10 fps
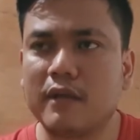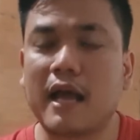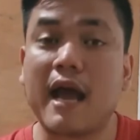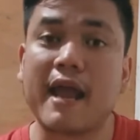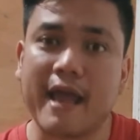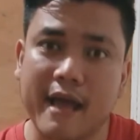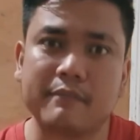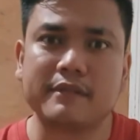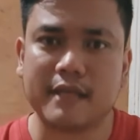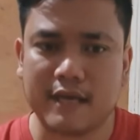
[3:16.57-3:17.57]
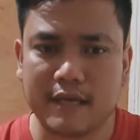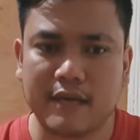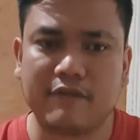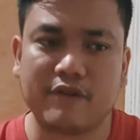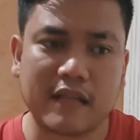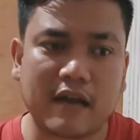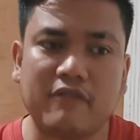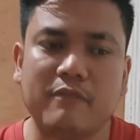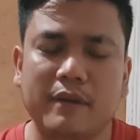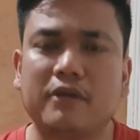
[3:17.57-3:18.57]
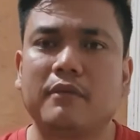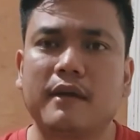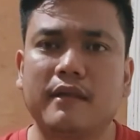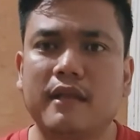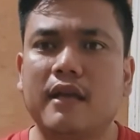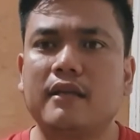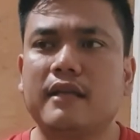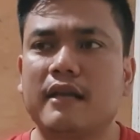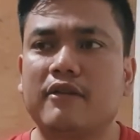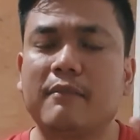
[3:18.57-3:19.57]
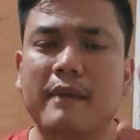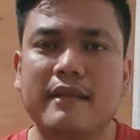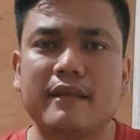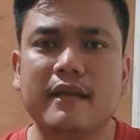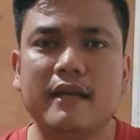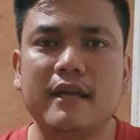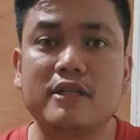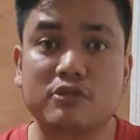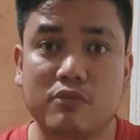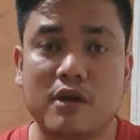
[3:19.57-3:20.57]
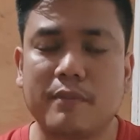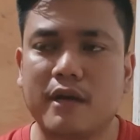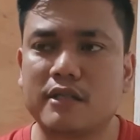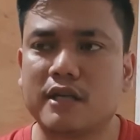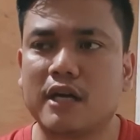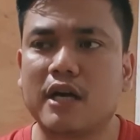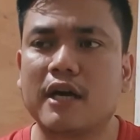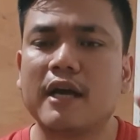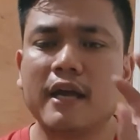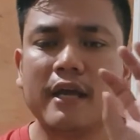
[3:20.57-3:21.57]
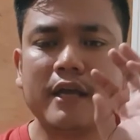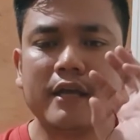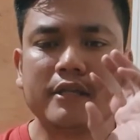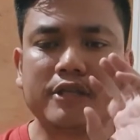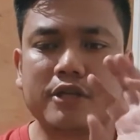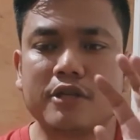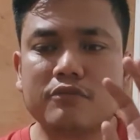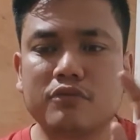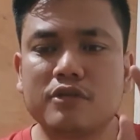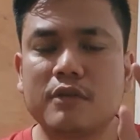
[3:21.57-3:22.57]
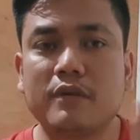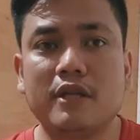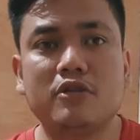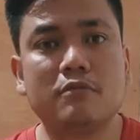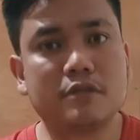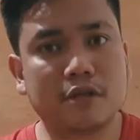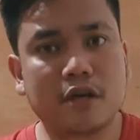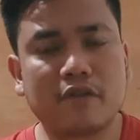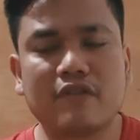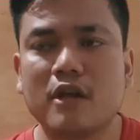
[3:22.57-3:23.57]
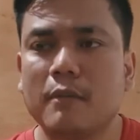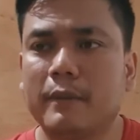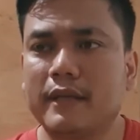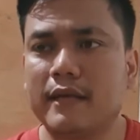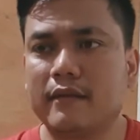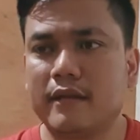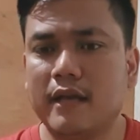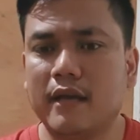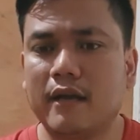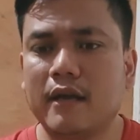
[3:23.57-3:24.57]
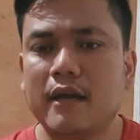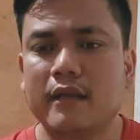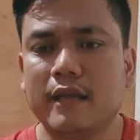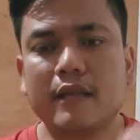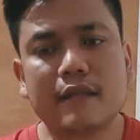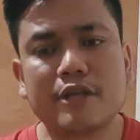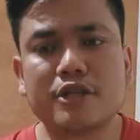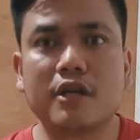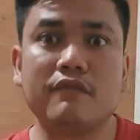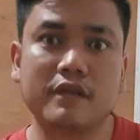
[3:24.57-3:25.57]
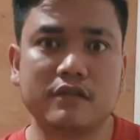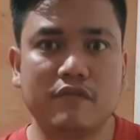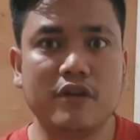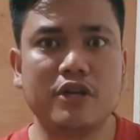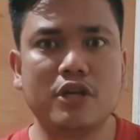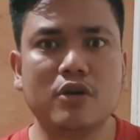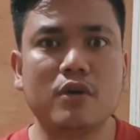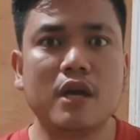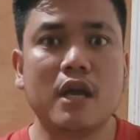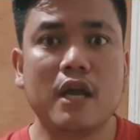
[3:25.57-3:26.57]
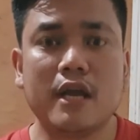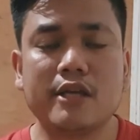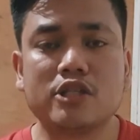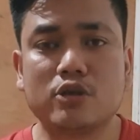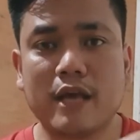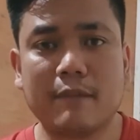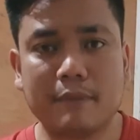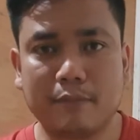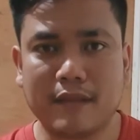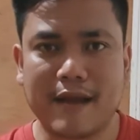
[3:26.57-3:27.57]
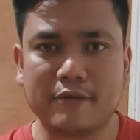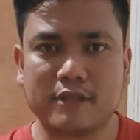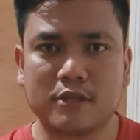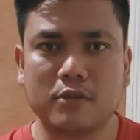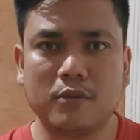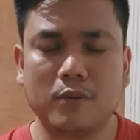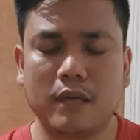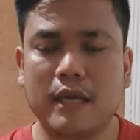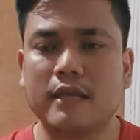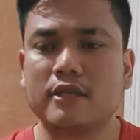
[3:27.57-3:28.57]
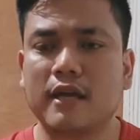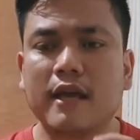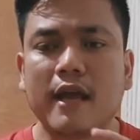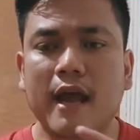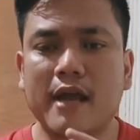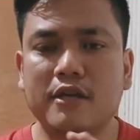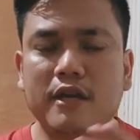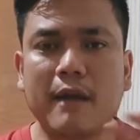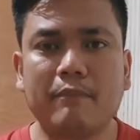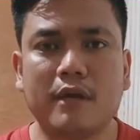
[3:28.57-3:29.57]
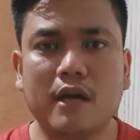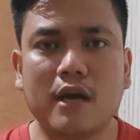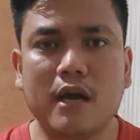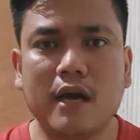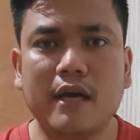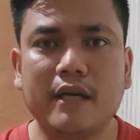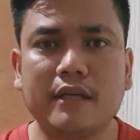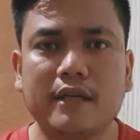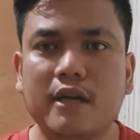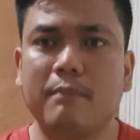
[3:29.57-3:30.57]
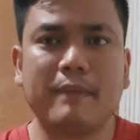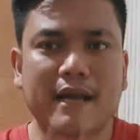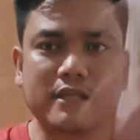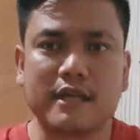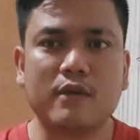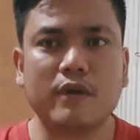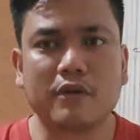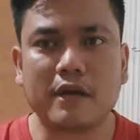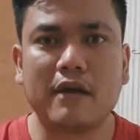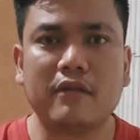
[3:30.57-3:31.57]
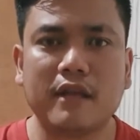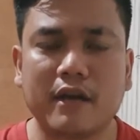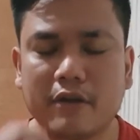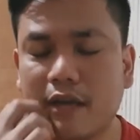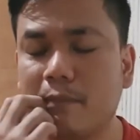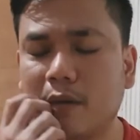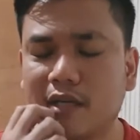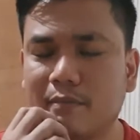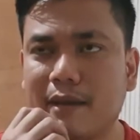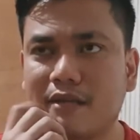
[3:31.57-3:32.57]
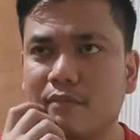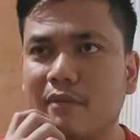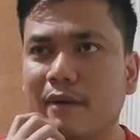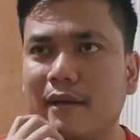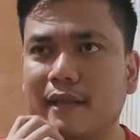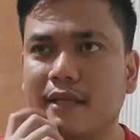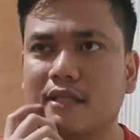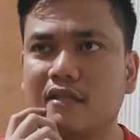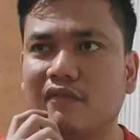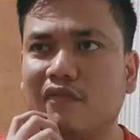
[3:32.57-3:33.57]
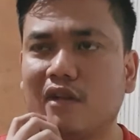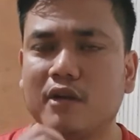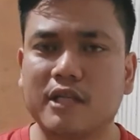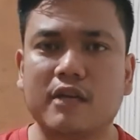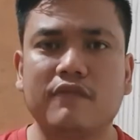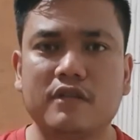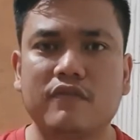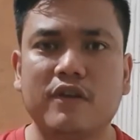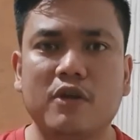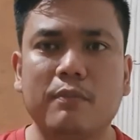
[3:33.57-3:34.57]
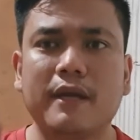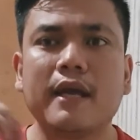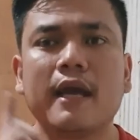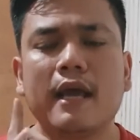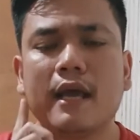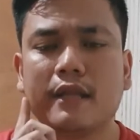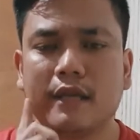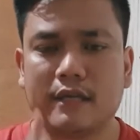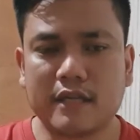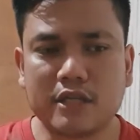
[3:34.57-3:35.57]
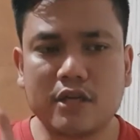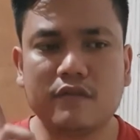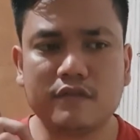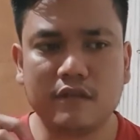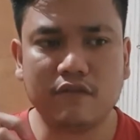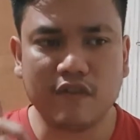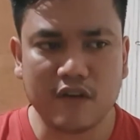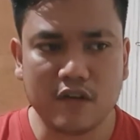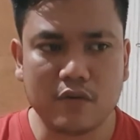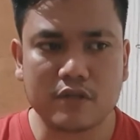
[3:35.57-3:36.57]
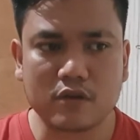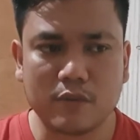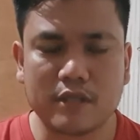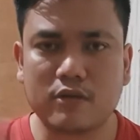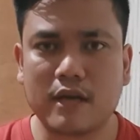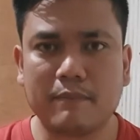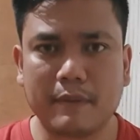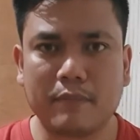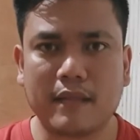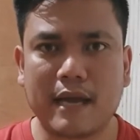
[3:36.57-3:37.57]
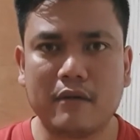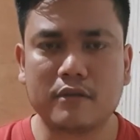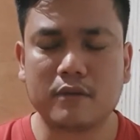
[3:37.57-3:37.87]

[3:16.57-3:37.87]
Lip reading: I am saying, for lack of a better term, I think that grammatically it's wrong because there are certain rules that we need to observe. But I think the intention of this video is to help people out. Okay, so I'm not gonna bash anyone around there. You can bash me about the content of this video, but the intention of this video is always to help people out.